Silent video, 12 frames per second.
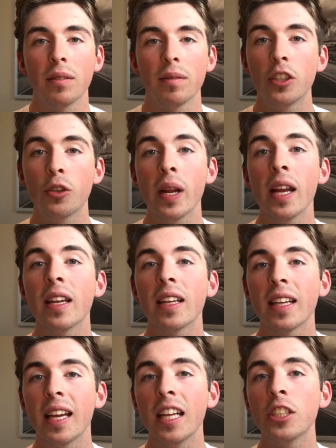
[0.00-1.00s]
Create an
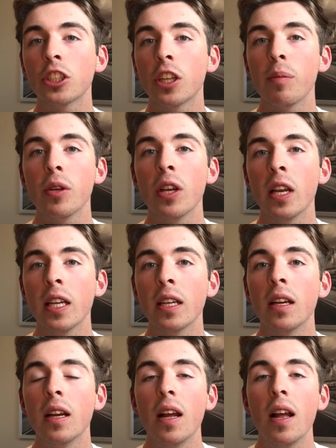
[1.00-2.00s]
engaged community
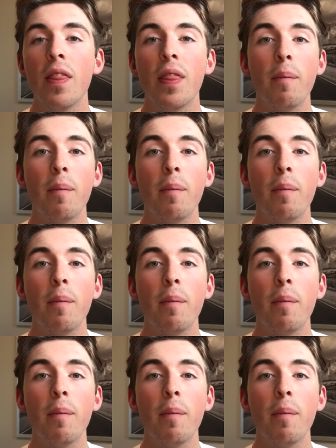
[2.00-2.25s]
that